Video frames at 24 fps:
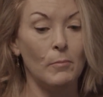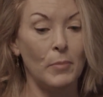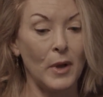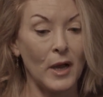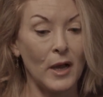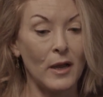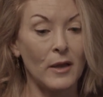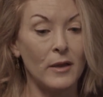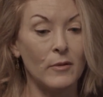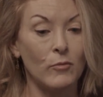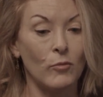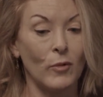
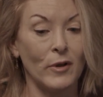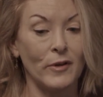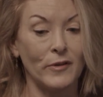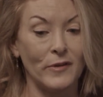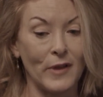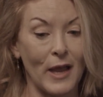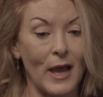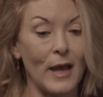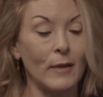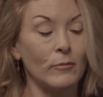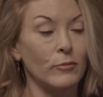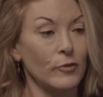but when
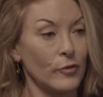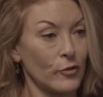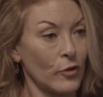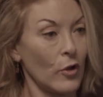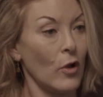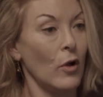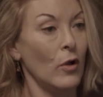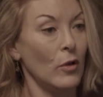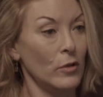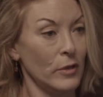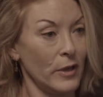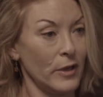Dad was
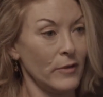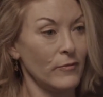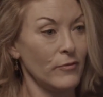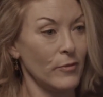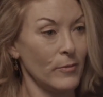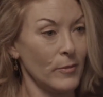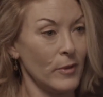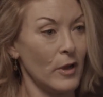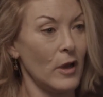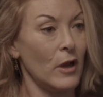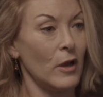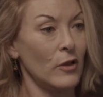calling
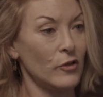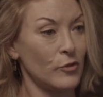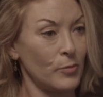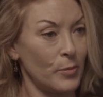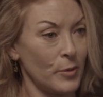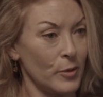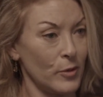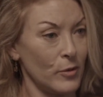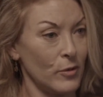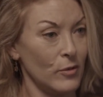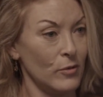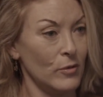from the
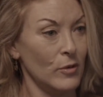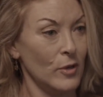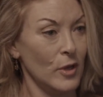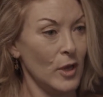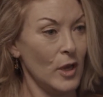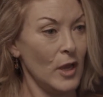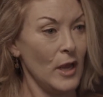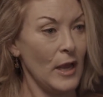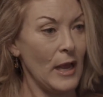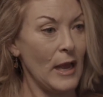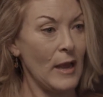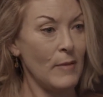hospital
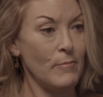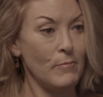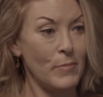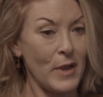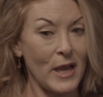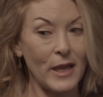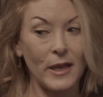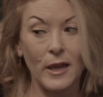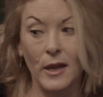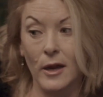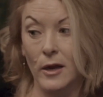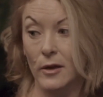and
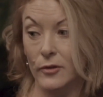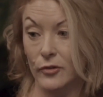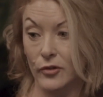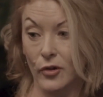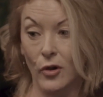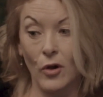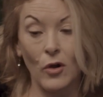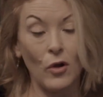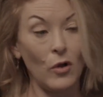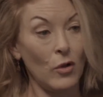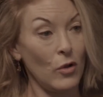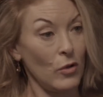begging us
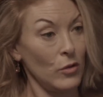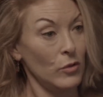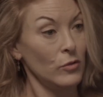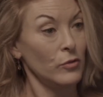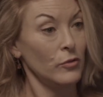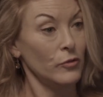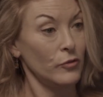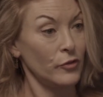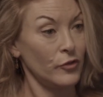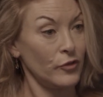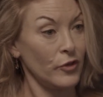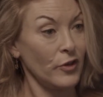
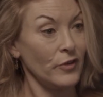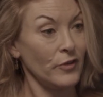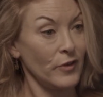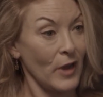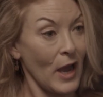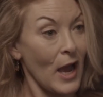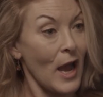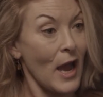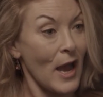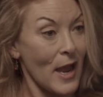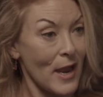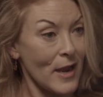all to
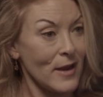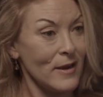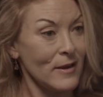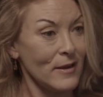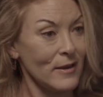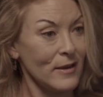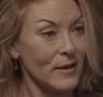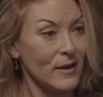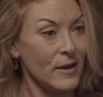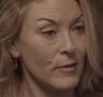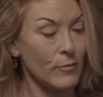die,